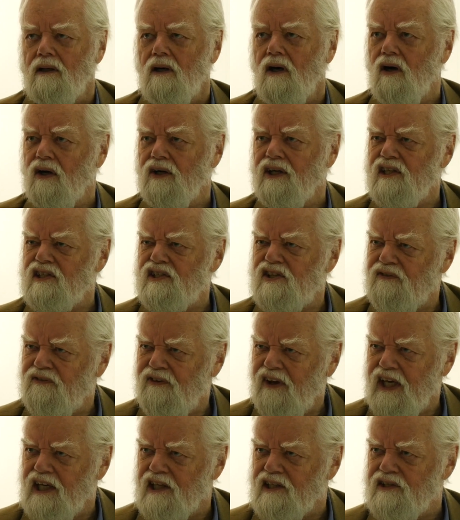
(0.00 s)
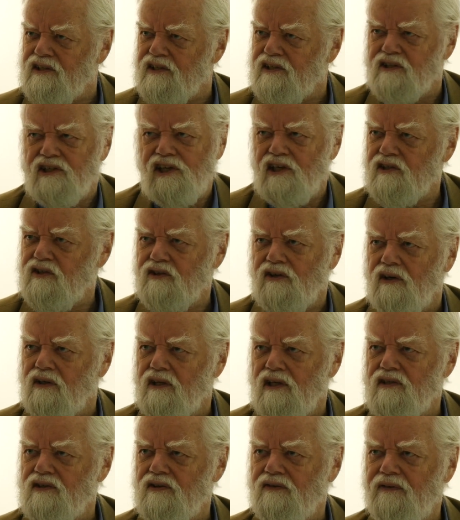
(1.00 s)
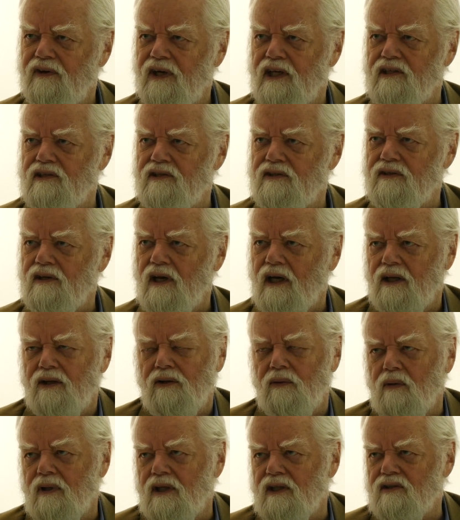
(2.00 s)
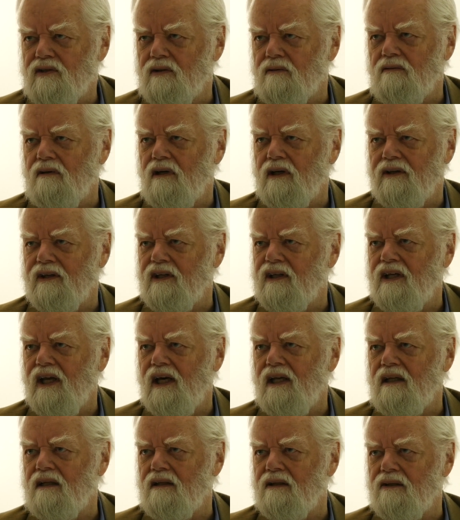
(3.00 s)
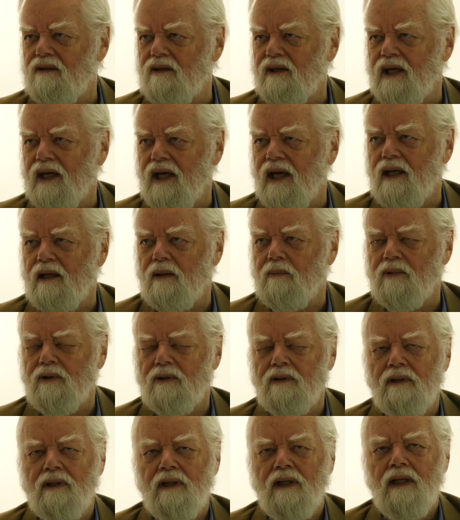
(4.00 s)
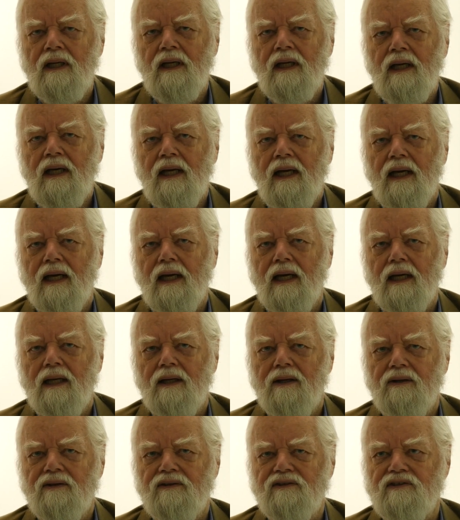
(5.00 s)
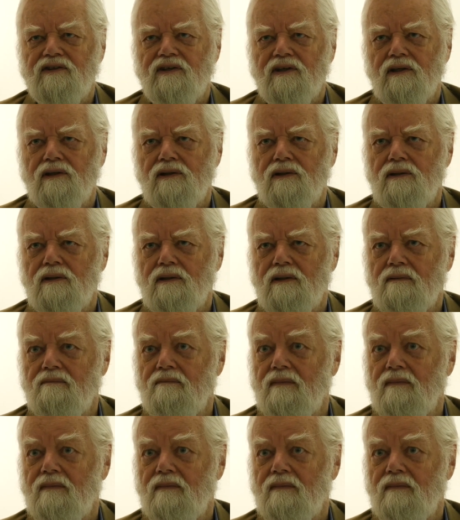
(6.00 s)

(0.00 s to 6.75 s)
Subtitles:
on its face, just on its face, otherwise a rather dull looking animal. And so